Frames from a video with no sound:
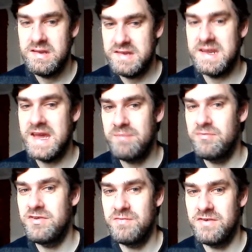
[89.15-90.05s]
So
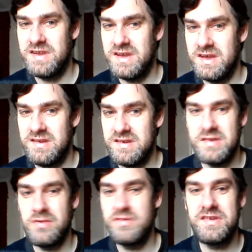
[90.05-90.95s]
Cameron
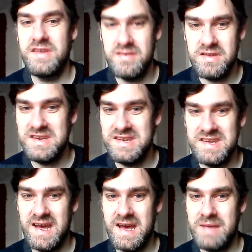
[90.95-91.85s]
returns, also
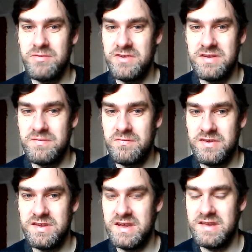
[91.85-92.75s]
Linda Hamilton
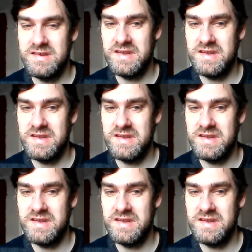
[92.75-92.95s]
returns.